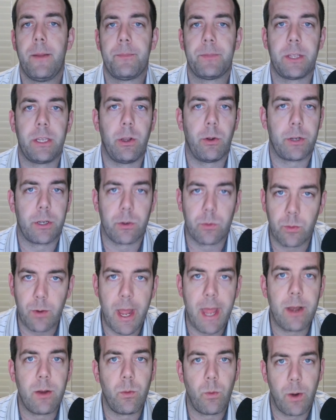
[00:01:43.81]
your
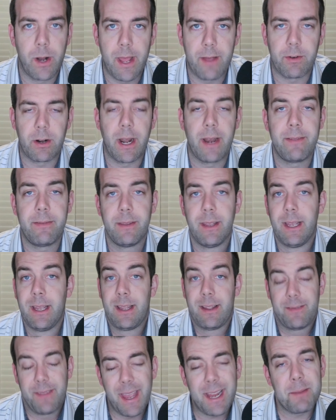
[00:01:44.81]
rent, whatever. And
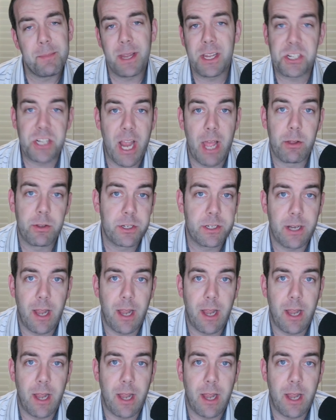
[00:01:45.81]
that can be a challenge.